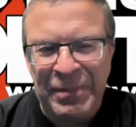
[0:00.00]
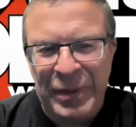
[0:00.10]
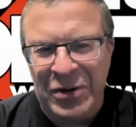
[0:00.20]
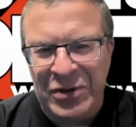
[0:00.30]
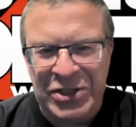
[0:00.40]

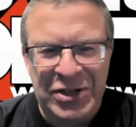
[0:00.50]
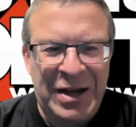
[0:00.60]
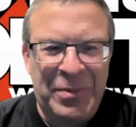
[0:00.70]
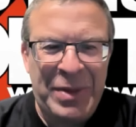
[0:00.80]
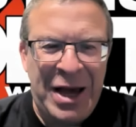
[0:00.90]
you know, you
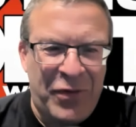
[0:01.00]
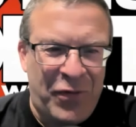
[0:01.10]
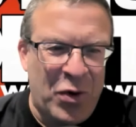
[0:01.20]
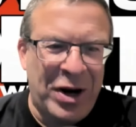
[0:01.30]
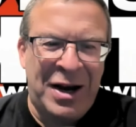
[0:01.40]
sign up now for
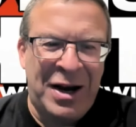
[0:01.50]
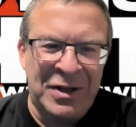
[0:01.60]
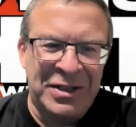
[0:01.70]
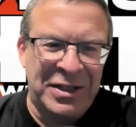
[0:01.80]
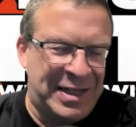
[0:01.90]

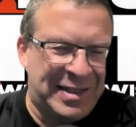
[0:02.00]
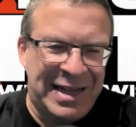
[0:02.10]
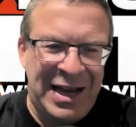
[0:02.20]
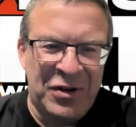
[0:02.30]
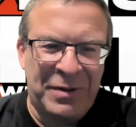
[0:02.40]
$40, a
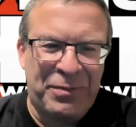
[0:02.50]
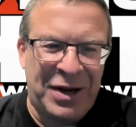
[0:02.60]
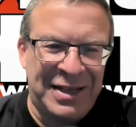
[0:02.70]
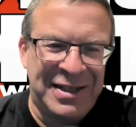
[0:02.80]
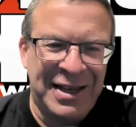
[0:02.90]
discounted
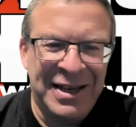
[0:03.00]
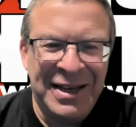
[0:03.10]
price.